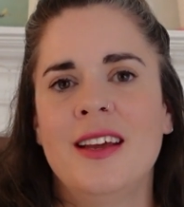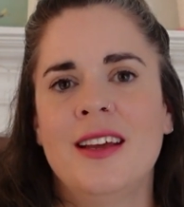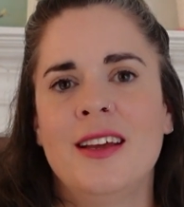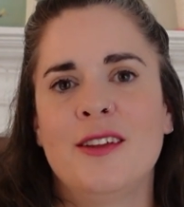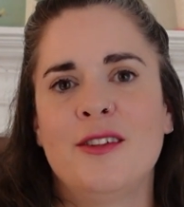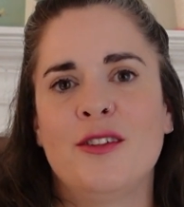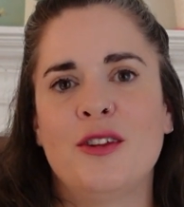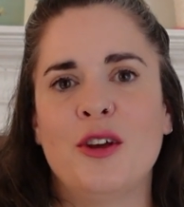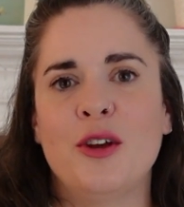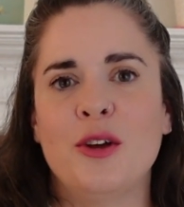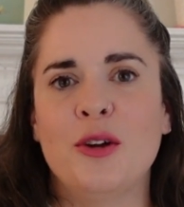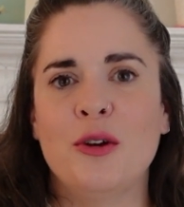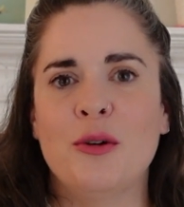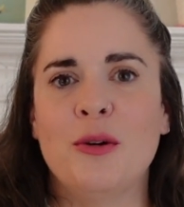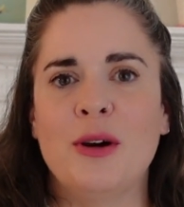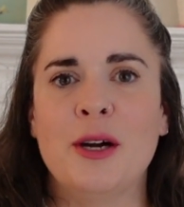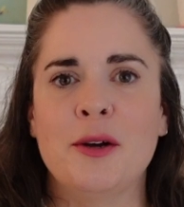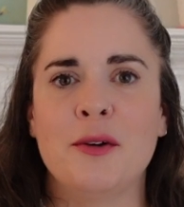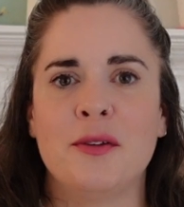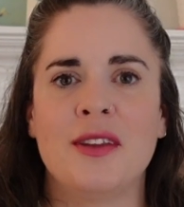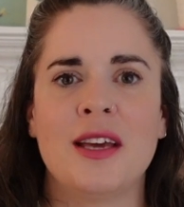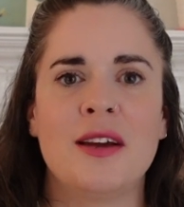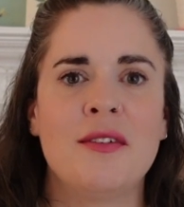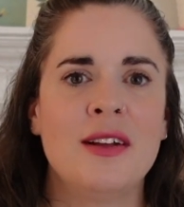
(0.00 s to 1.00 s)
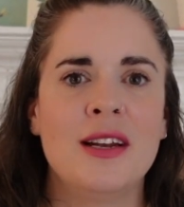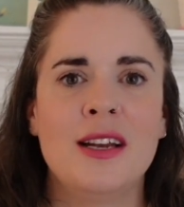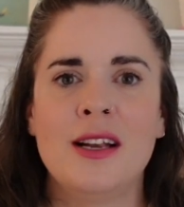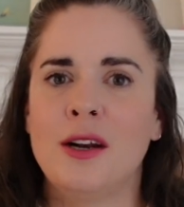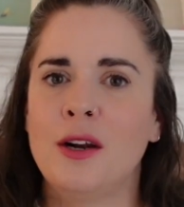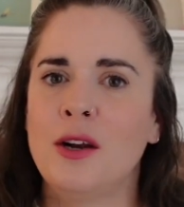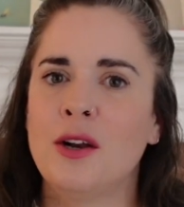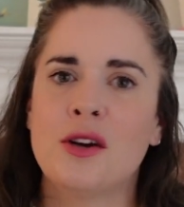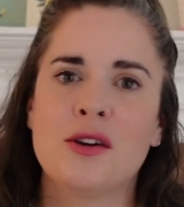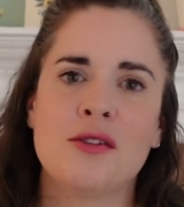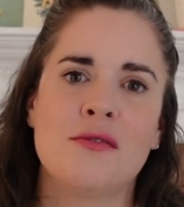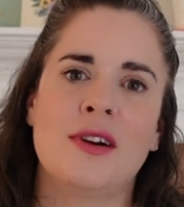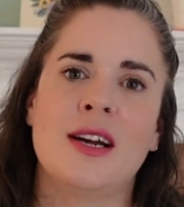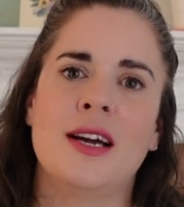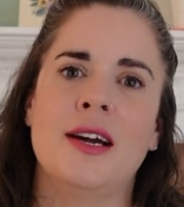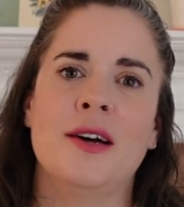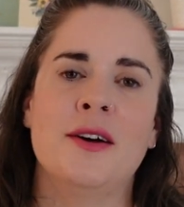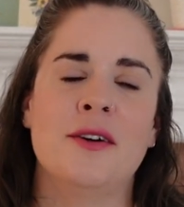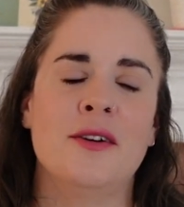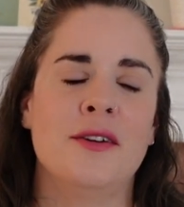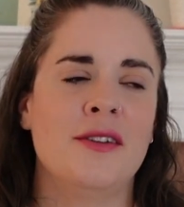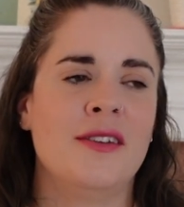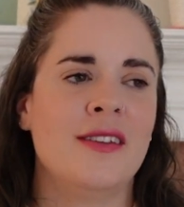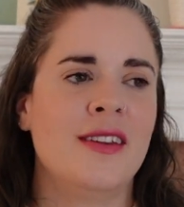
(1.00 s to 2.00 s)
So I was having a little look
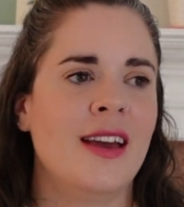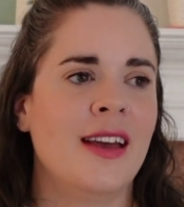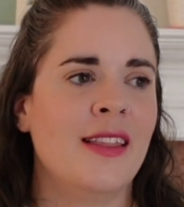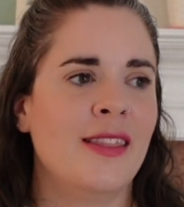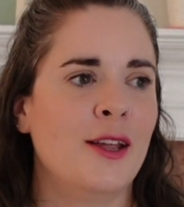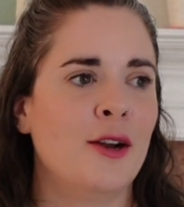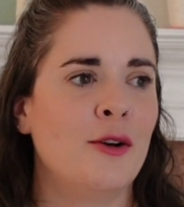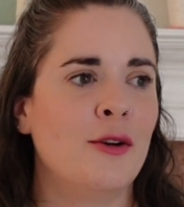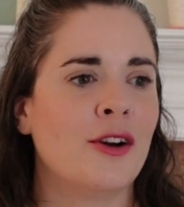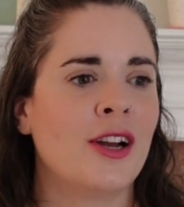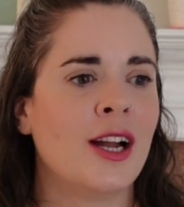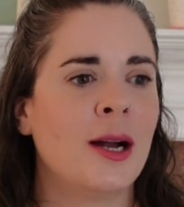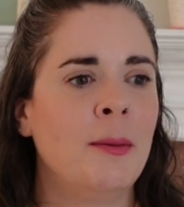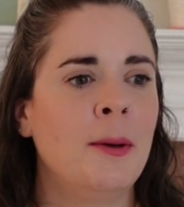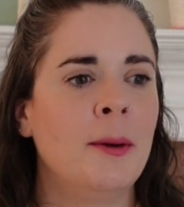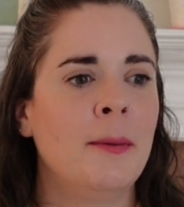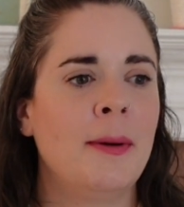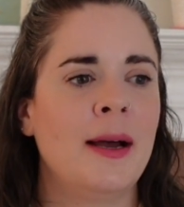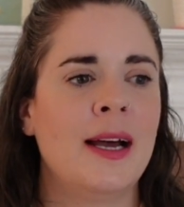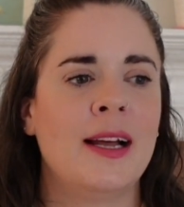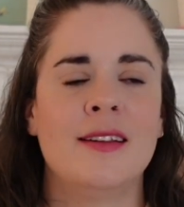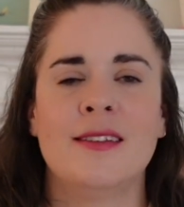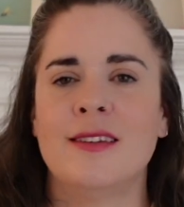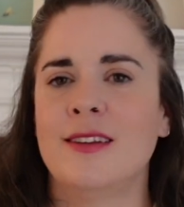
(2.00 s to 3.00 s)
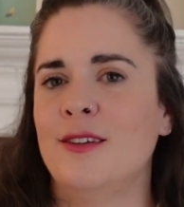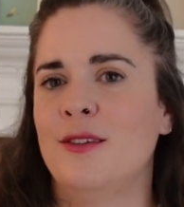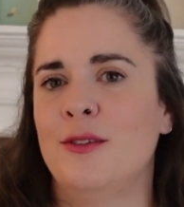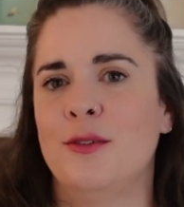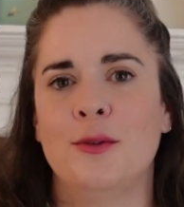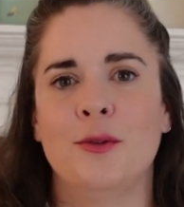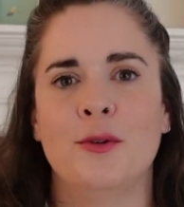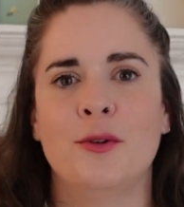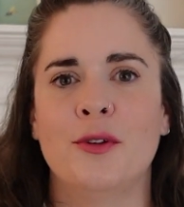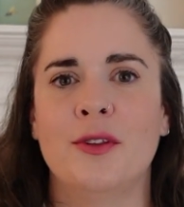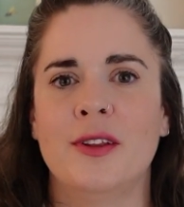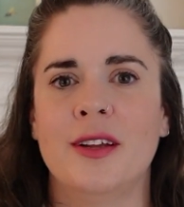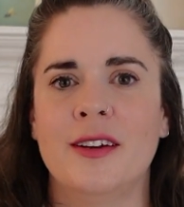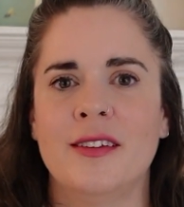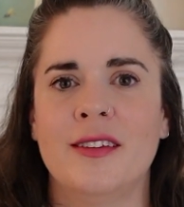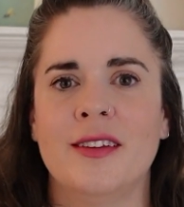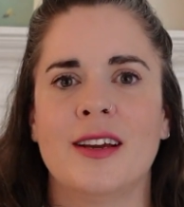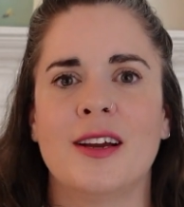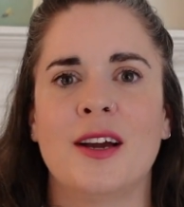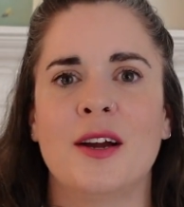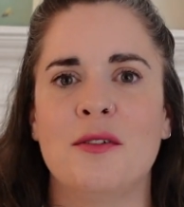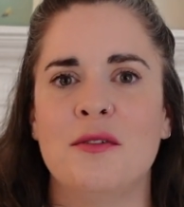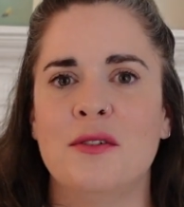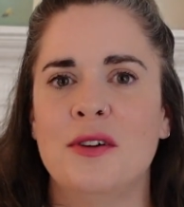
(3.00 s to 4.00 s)
around and there were a couple of patterns I saw that I was
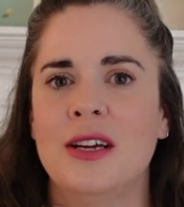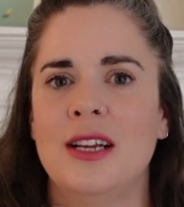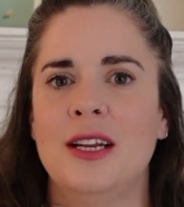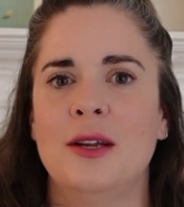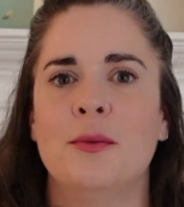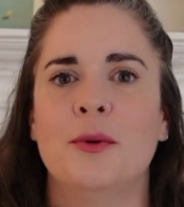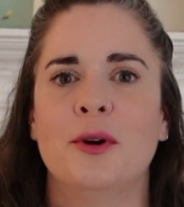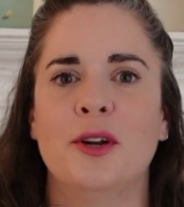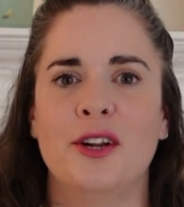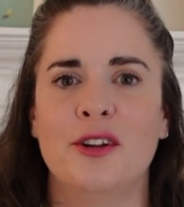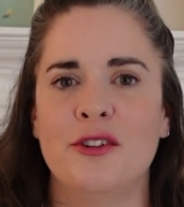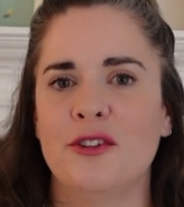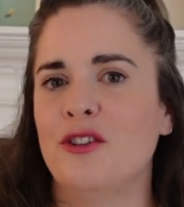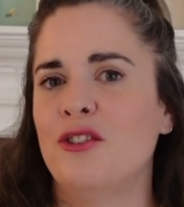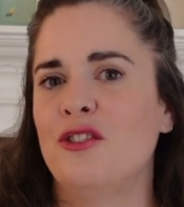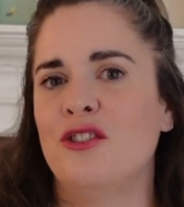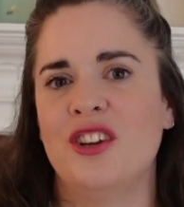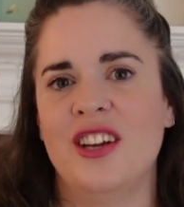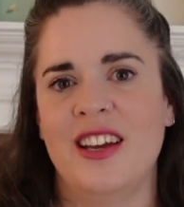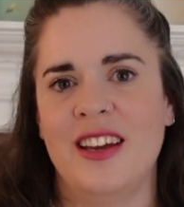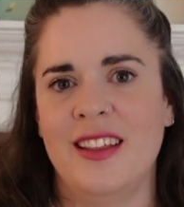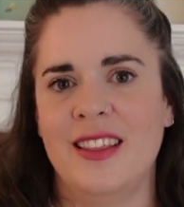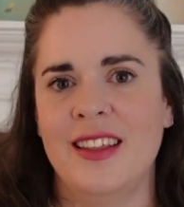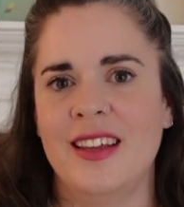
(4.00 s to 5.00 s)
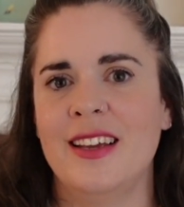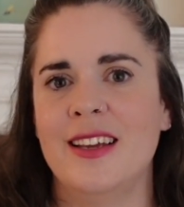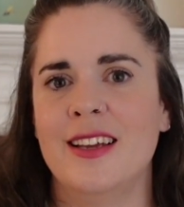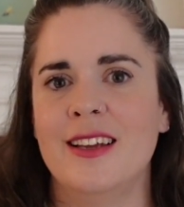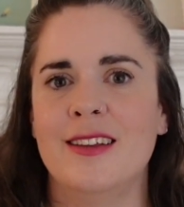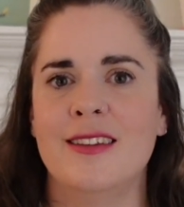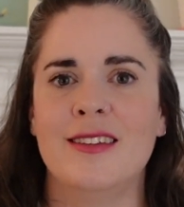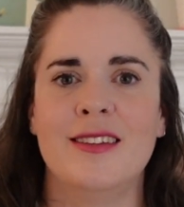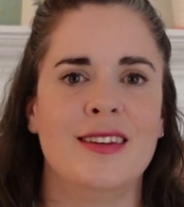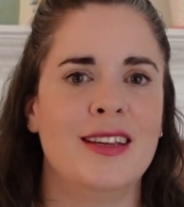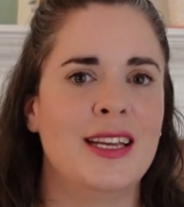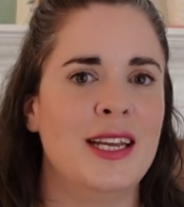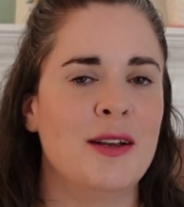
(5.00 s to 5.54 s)
like, I really want to just share these,